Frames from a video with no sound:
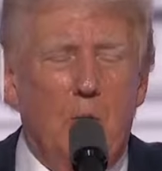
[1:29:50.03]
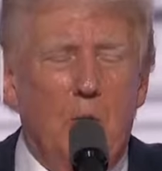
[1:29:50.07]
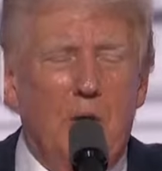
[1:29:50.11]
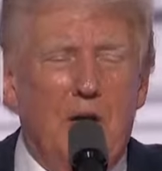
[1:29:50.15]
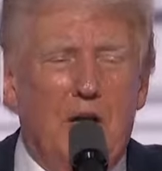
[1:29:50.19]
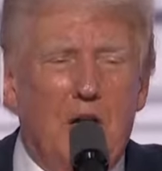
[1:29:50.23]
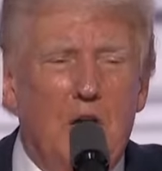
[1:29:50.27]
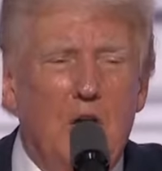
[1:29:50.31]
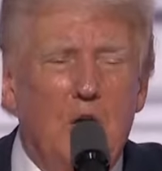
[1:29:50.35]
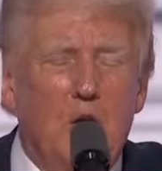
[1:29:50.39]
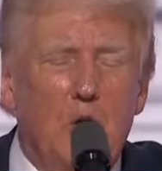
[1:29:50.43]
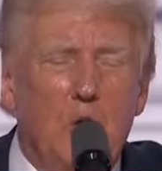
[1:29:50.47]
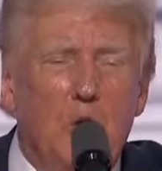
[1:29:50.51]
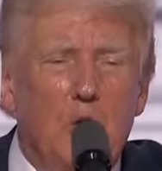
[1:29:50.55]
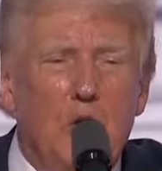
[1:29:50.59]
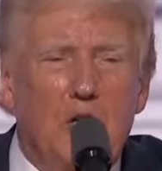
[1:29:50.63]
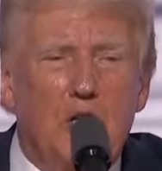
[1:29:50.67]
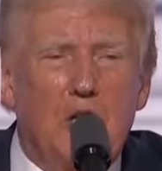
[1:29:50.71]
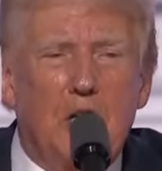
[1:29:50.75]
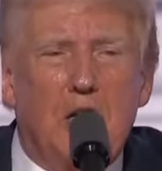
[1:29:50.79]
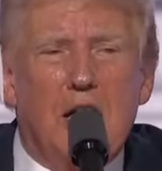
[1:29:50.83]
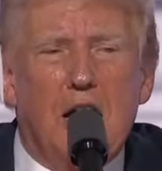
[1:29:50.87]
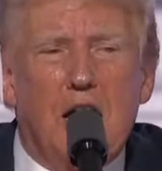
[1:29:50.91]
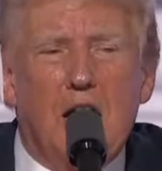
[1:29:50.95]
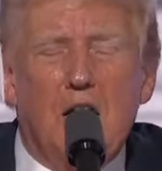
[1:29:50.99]
We can do it
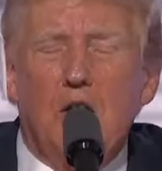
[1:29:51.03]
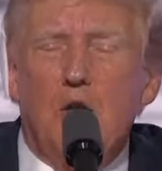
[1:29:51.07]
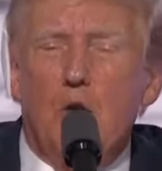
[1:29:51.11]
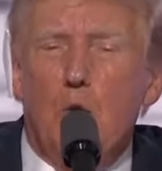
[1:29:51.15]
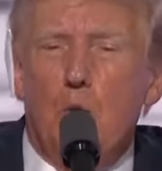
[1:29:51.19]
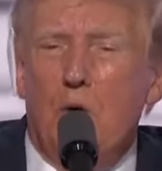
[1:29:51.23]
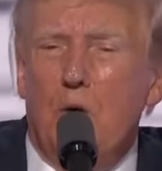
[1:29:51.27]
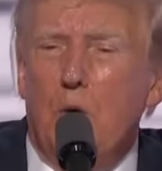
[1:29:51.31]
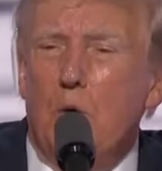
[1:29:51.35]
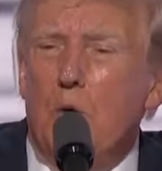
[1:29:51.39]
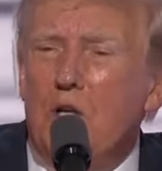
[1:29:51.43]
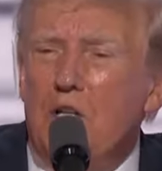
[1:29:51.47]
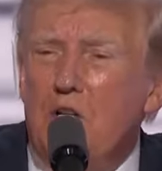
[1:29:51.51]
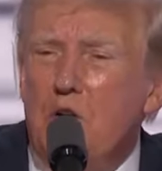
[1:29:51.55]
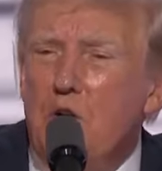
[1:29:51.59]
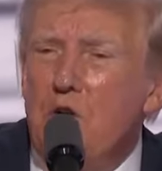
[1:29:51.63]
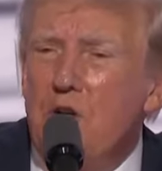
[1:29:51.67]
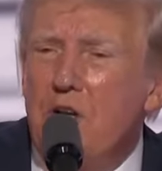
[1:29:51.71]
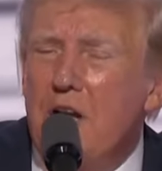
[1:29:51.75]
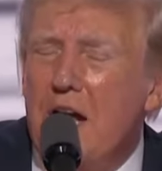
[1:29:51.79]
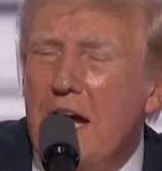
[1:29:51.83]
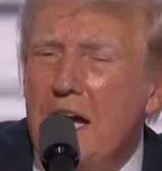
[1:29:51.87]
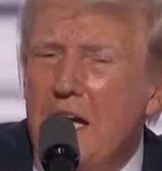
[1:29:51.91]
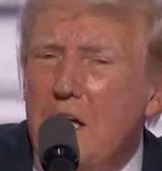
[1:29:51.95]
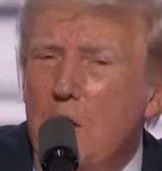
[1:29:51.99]
together. We will
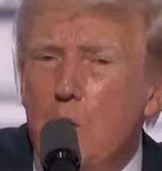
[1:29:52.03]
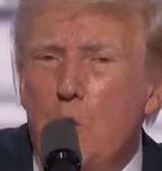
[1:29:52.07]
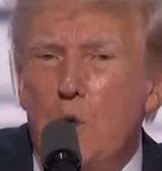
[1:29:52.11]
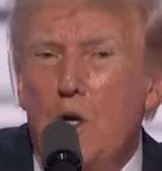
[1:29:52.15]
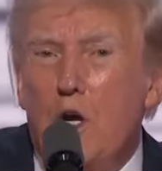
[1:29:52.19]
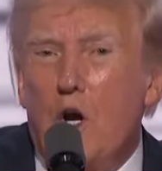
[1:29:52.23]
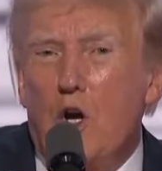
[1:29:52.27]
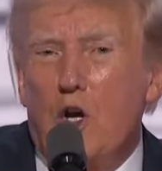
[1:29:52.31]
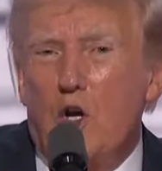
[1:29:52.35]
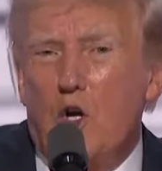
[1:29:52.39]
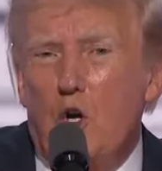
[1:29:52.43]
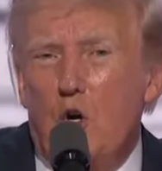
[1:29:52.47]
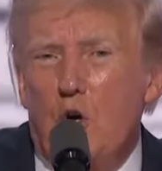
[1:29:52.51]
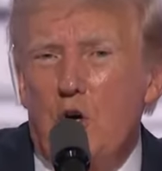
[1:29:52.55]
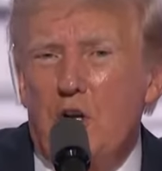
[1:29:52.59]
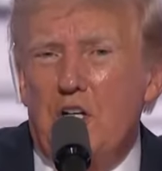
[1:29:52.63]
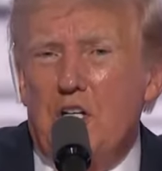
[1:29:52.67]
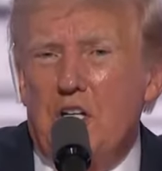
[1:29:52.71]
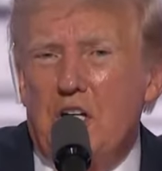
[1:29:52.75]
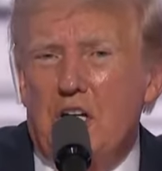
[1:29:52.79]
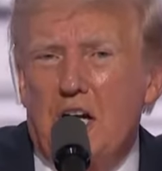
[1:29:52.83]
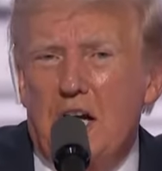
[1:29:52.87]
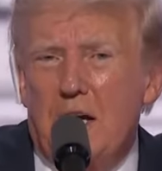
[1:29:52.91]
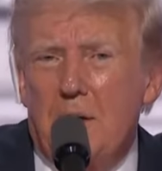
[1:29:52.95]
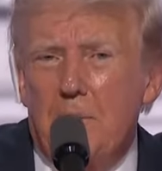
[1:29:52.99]
unite. We are going
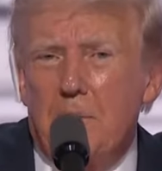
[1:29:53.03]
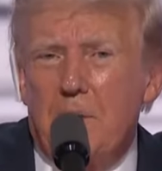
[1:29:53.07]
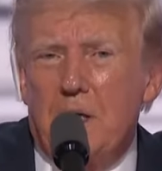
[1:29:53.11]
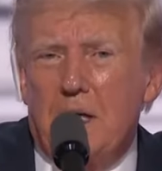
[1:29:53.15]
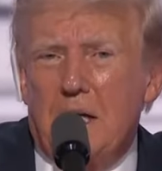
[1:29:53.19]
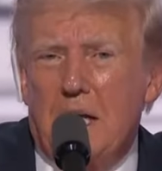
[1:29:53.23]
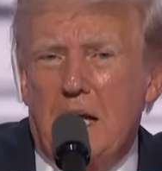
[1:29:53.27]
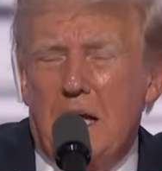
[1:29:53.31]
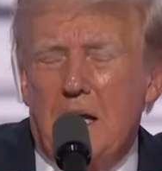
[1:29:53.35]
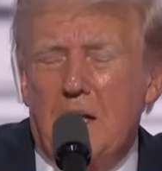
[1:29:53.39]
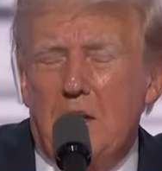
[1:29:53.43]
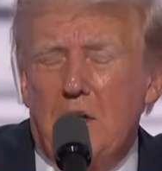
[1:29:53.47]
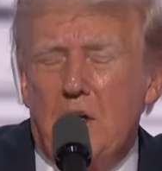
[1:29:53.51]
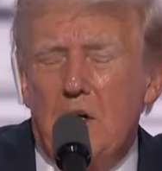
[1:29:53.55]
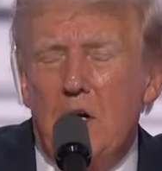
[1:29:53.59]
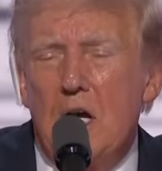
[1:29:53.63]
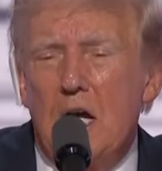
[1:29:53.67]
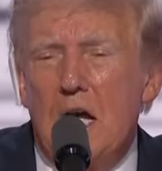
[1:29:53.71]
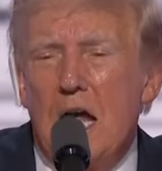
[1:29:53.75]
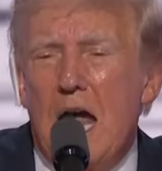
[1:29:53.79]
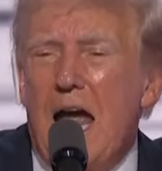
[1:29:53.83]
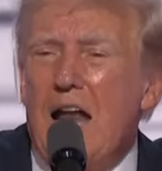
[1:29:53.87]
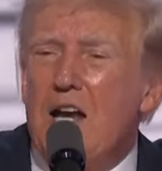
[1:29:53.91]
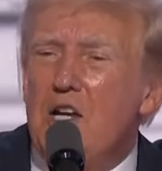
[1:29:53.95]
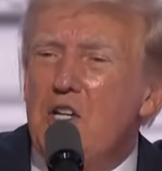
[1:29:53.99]
to come together,
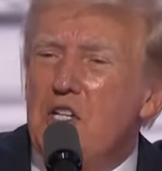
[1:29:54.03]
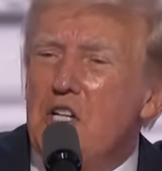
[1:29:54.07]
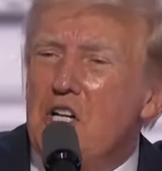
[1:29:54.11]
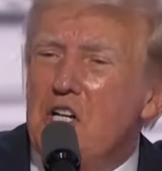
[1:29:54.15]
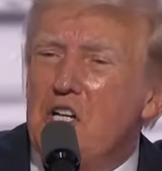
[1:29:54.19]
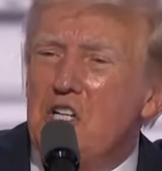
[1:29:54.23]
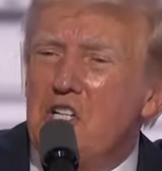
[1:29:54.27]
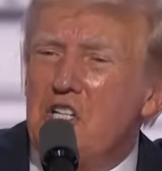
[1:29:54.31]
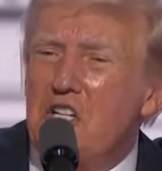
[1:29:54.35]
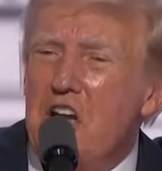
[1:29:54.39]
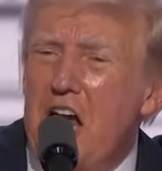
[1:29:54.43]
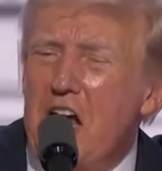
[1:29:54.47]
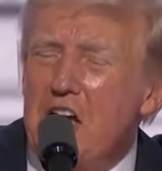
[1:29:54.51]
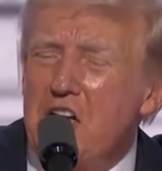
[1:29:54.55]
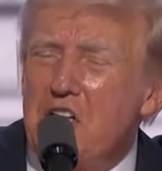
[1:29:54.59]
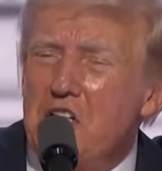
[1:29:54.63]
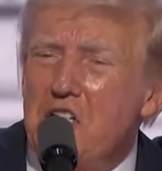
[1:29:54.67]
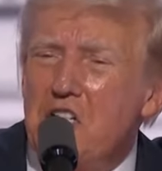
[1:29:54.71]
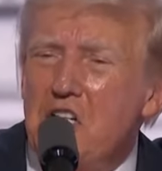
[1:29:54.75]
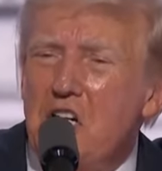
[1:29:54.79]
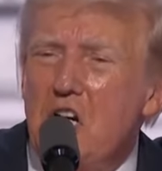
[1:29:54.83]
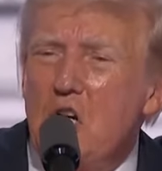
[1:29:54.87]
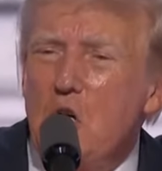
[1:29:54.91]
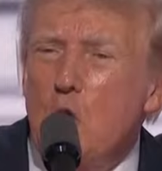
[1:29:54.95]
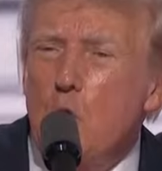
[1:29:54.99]
and
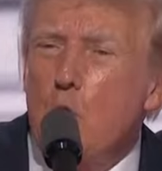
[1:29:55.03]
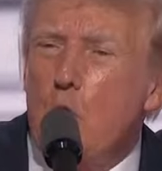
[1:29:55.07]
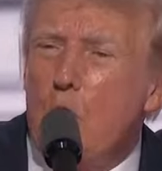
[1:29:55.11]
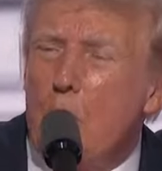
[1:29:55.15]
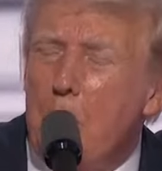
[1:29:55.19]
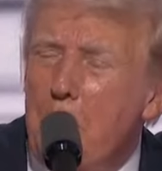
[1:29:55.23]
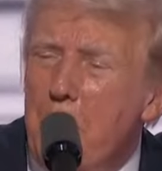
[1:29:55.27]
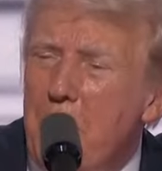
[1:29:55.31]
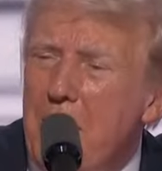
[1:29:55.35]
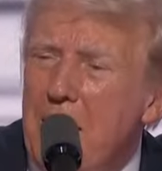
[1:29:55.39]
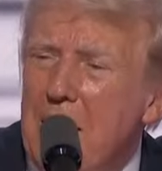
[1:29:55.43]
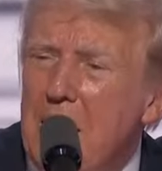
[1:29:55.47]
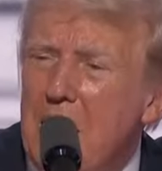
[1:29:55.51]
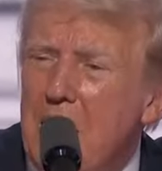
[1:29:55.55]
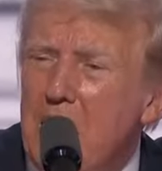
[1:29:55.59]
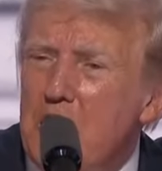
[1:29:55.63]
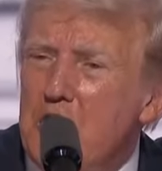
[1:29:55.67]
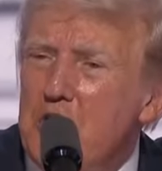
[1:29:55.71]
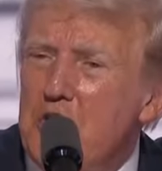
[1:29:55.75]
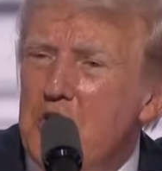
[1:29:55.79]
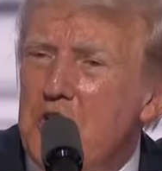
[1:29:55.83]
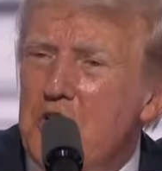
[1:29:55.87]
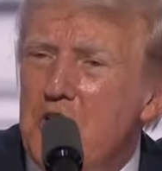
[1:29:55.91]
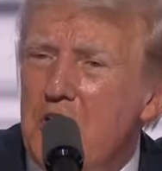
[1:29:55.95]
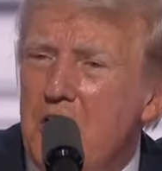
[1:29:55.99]
success will bring
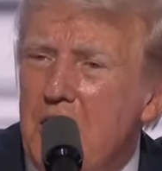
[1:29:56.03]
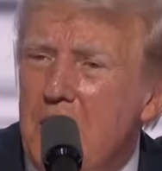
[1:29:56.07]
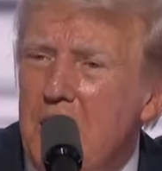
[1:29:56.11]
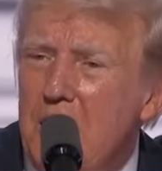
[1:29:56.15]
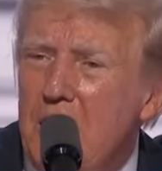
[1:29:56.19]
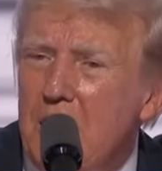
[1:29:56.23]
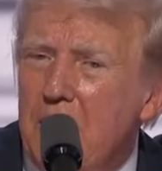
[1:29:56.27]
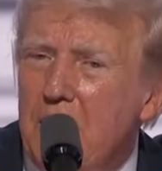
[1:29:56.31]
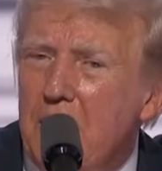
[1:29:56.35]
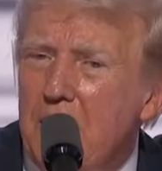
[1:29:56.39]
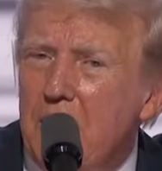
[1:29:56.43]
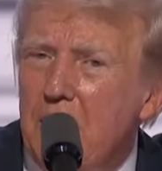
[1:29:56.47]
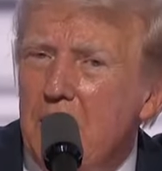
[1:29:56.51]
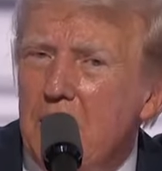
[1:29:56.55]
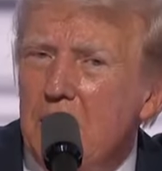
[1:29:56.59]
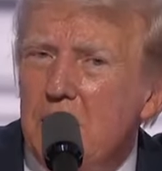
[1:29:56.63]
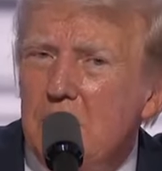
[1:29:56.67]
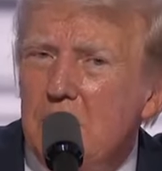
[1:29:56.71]
us together.